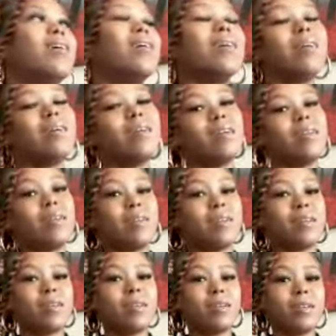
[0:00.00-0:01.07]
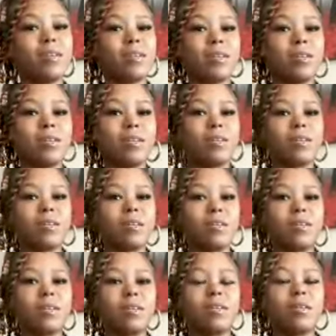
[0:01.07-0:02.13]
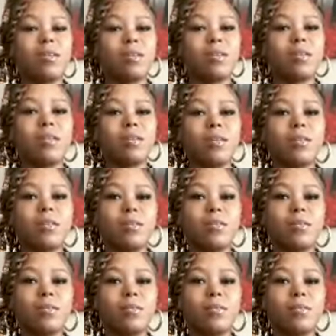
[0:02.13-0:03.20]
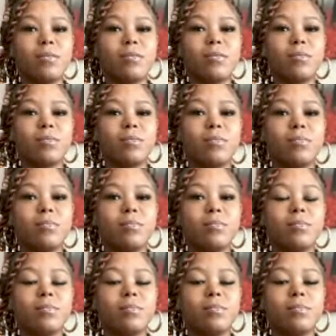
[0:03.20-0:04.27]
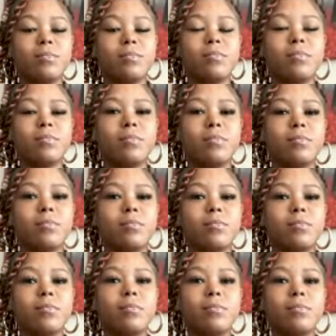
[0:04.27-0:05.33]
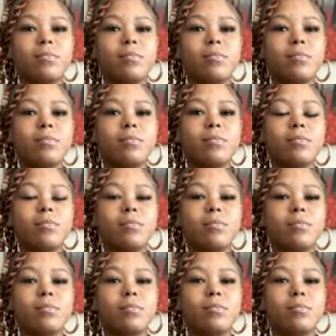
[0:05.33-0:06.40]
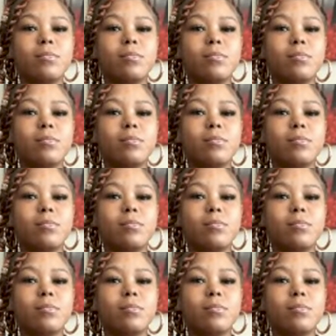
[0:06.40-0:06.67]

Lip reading: The person shown says nothing.